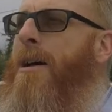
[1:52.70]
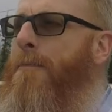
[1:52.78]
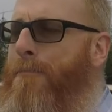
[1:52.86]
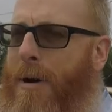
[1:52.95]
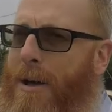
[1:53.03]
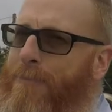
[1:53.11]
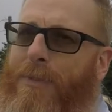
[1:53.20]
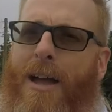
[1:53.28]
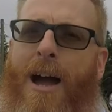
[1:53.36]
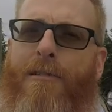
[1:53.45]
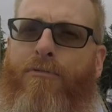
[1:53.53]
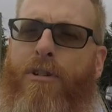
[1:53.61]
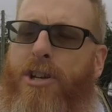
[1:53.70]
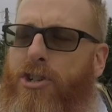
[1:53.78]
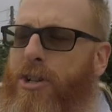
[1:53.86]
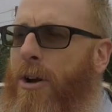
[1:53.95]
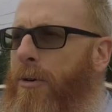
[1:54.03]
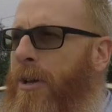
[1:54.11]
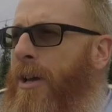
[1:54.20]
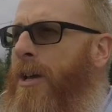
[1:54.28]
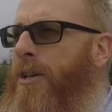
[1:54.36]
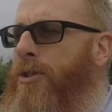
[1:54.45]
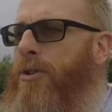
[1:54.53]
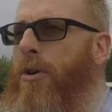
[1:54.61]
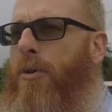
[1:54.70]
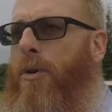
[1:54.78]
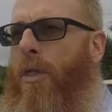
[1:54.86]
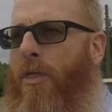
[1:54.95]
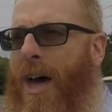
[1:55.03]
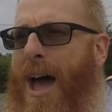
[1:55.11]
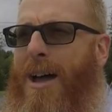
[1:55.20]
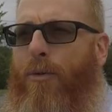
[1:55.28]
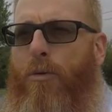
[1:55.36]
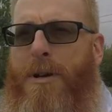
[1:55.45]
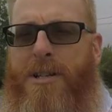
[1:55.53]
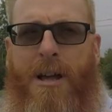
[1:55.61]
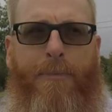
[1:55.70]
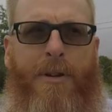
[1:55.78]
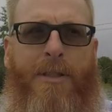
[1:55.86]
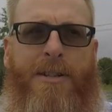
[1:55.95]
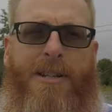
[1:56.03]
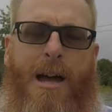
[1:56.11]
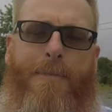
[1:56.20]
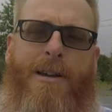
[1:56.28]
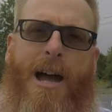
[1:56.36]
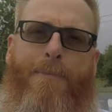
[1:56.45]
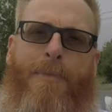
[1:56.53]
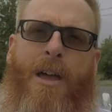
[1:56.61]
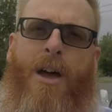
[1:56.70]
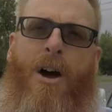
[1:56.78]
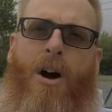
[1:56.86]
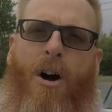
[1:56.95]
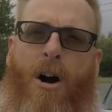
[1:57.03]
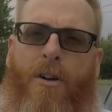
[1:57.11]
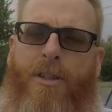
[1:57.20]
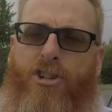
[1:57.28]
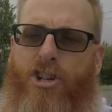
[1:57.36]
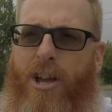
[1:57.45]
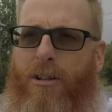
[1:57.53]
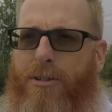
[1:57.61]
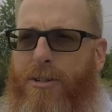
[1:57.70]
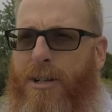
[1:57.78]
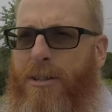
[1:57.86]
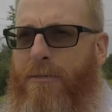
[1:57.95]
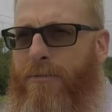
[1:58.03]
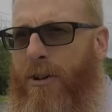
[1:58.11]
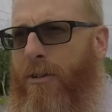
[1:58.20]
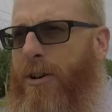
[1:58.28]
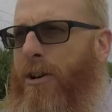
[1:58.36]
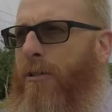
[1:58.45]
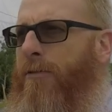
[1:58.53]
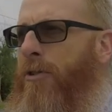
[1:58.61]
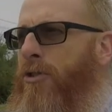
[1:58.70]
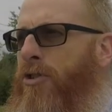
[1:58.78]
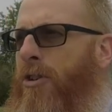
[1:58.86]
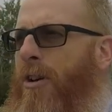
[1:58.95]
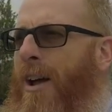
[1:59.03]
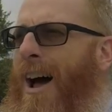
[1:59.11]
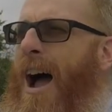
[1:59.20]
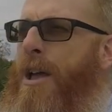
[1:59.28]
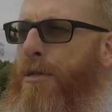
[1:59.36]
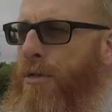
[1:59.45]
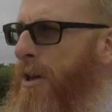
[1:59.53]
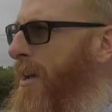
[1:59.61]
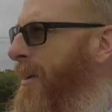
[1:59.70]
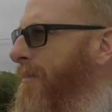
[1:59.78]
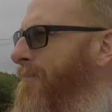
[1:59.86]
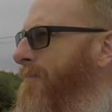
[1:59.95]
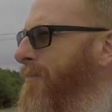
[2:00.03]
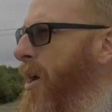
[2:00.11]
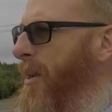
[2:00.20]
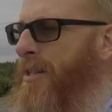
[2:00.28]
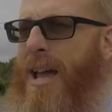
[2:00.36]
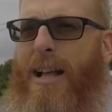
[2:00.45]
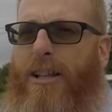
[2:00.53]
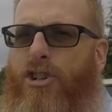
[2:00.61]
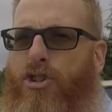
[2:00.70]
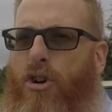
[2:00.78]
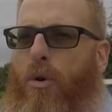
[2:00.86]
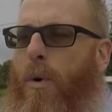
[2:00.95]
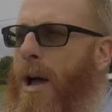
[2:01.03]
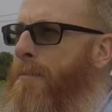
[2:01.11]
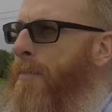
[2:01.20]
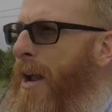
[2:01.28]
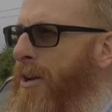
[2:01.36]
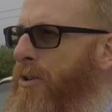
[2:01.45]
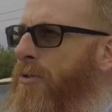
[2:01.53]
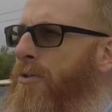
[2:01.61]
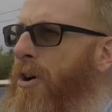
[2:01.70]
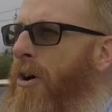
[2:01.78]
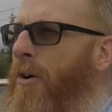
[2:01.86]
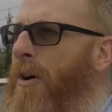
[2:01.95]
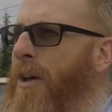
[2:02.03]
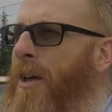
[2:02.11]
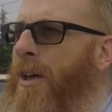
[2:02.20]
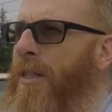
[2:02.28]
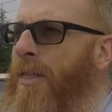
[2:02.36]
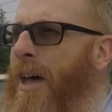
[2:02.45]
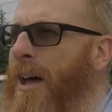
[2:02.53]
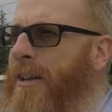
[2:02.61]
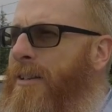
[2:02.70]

but I've reached out. So that will be something that's coming up on the channel in the very near future, I think. Not exactly sure when, but I do know that